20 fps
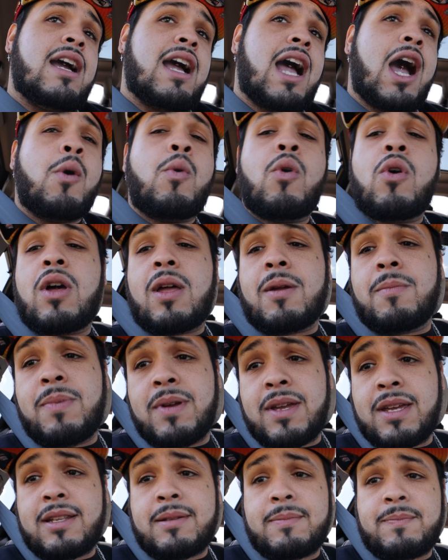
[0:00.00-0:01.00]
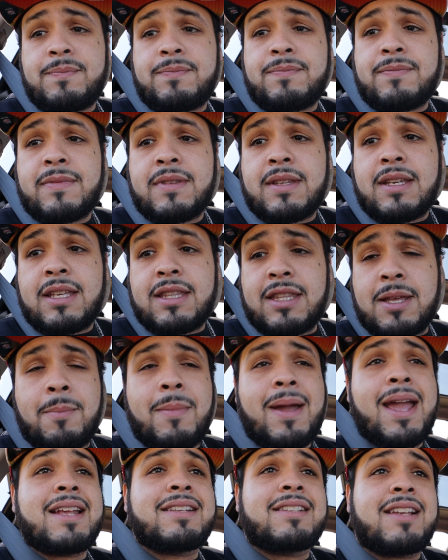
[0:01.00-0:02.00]
I will admit, the
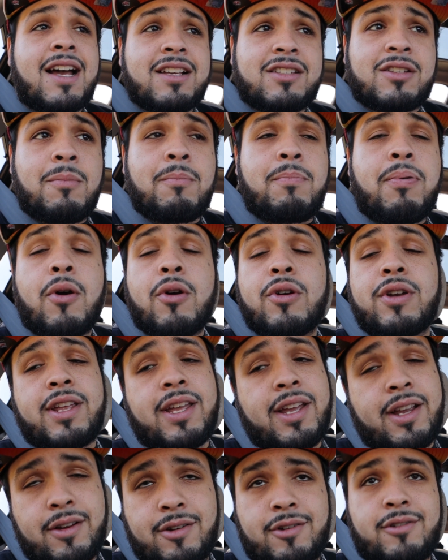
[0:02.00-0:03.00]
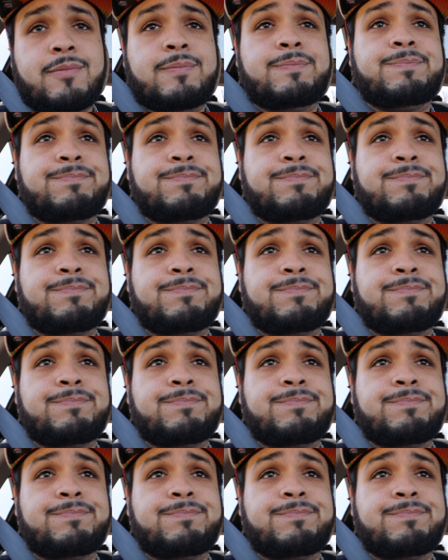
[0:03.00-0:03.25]
man's got some pretty hair.